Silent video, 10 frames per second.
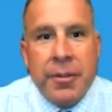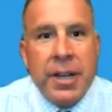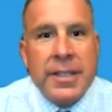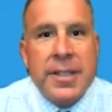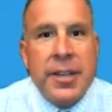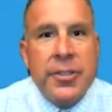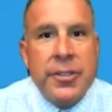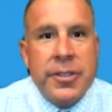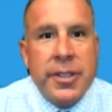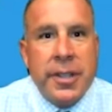great
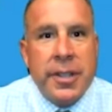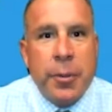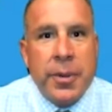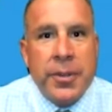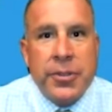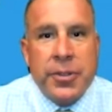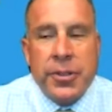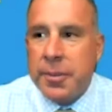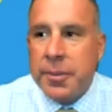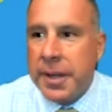sessions, and I hope
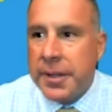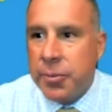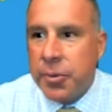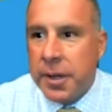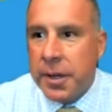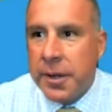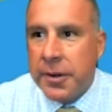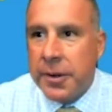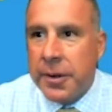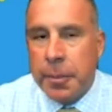to make this one
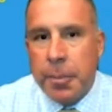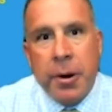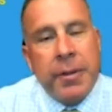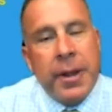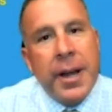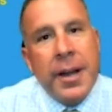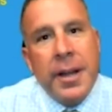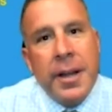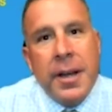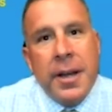another part of that.
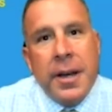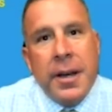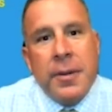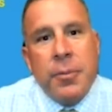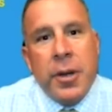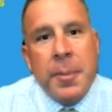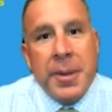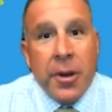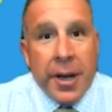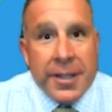We're going to
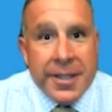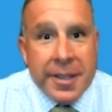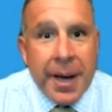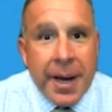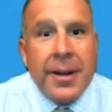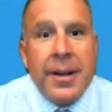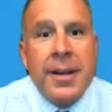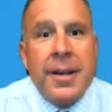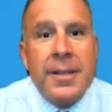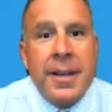be talking to you about a
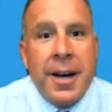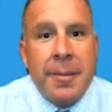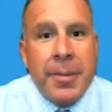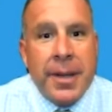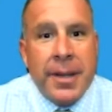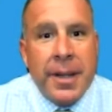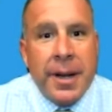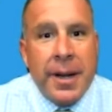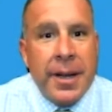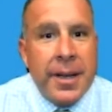topic
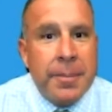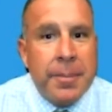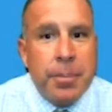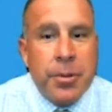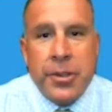that I am